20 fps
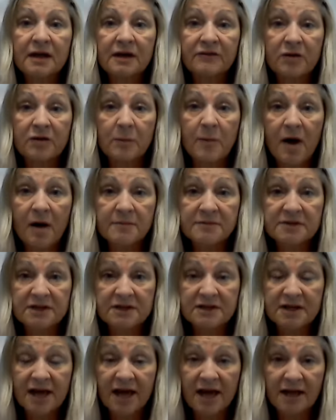if your moms
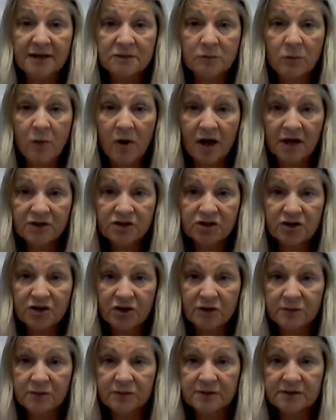and dads watch
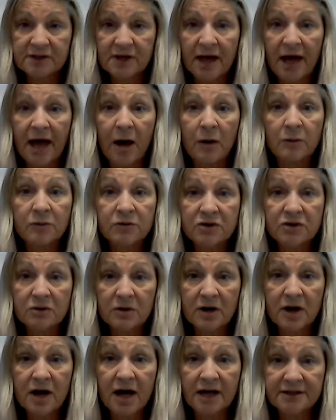those
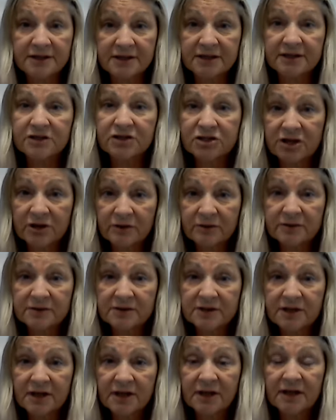outdoor hunting
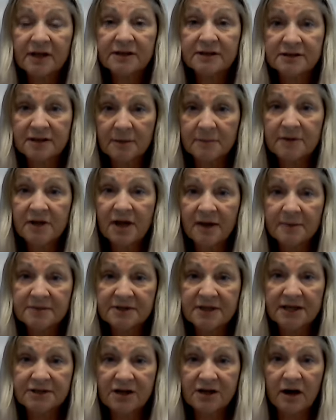shows, Sometimes
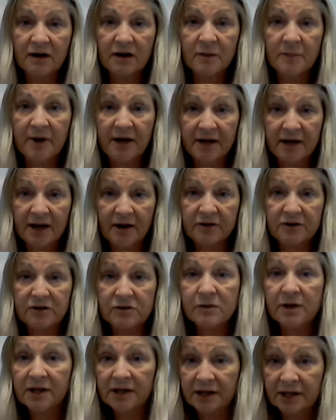they talk about how
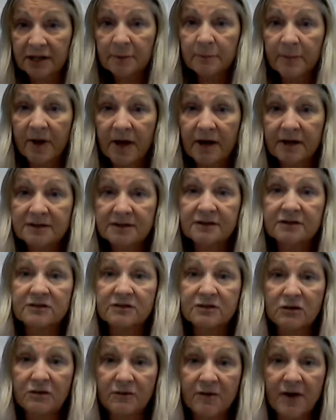you can eat bugs to
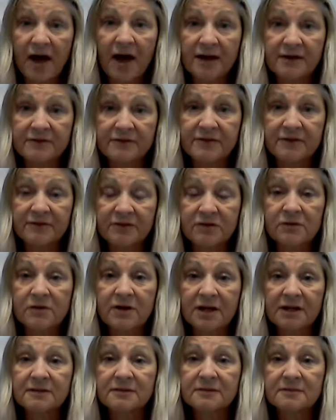survive if you
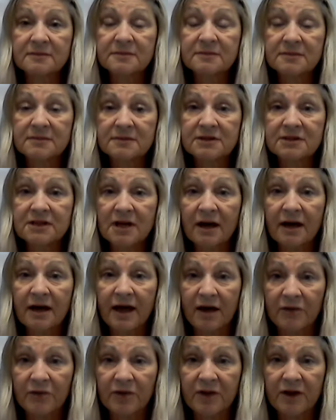get stuck
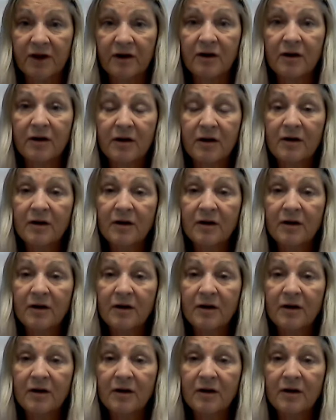out there.